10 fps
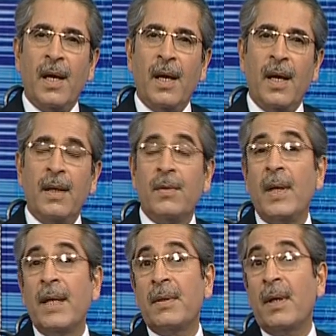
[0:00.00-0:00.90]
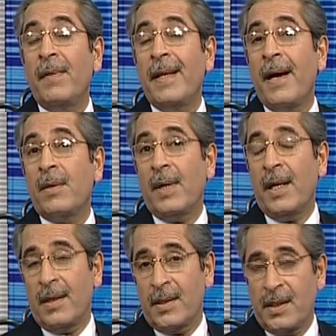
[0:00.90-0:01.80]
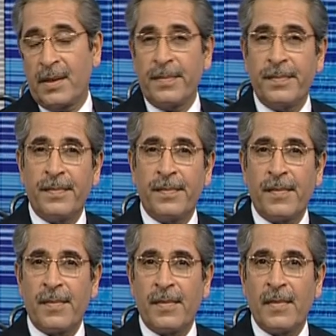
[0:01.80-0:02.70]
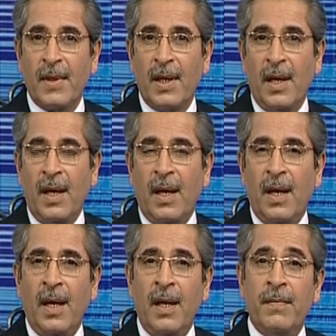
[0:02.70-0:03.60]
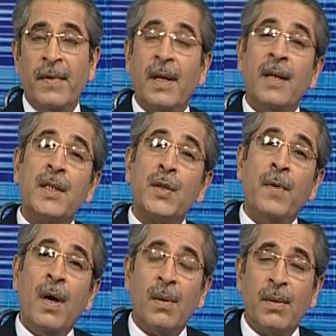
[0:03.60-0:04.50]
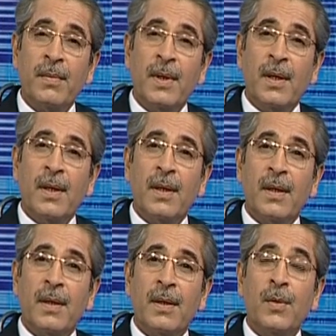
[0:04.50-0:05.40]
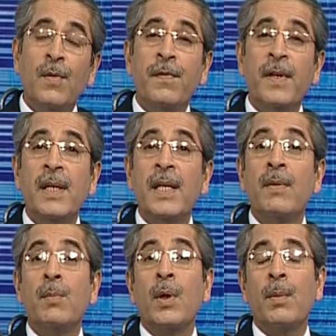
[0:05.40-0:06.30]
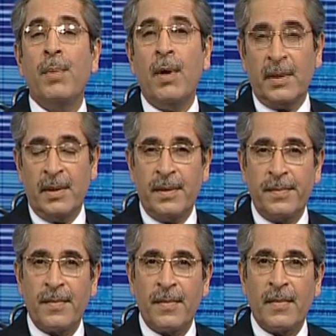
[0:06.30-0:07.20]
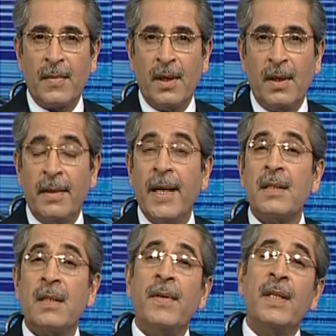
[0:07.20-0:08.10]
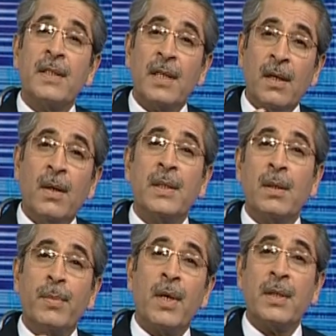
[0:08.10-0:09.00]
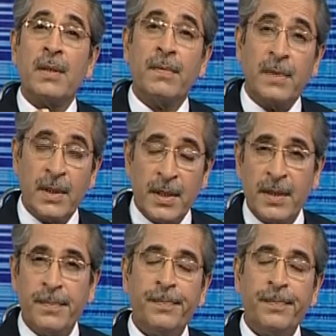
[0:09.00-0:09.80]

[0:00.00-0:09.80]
And you like to convey that to others. And when others follow, you feel even more important. That's the way the psychological process works.